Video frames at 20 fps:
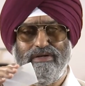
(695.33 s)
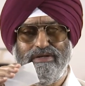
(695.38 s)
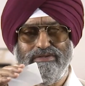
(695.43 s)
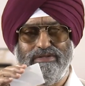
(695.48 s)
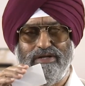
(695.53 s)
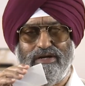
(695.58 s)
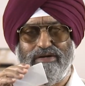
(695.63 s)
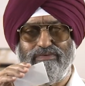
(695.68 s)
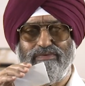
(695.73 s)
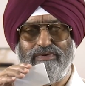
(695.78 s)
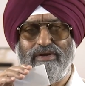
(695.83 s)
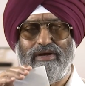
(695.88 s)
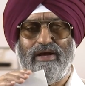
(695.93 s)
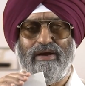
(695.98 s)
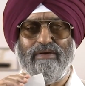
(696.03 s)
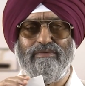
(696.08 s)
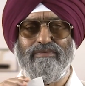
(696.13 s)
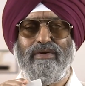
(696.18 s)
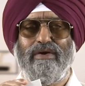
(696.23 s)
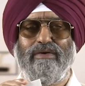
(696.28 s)
that we
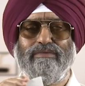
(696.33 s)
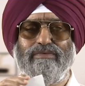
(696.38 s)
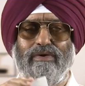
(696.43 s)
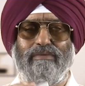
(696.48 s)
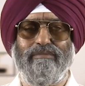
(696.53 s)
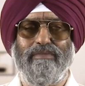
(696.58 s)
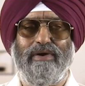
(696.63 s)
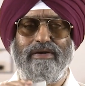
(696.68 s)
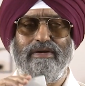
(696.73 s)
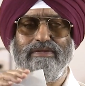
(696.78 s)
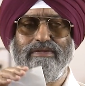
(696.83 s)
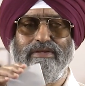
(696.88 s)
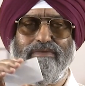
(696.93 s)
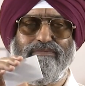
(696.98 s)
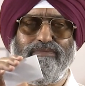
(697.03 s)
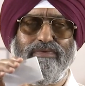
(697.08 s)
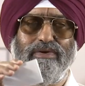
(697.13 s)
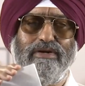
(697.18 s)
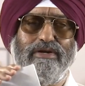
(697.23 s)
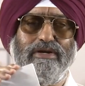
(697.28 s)
have from minus
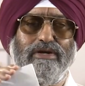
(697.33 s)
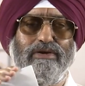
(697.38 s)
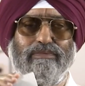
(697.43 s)
infinity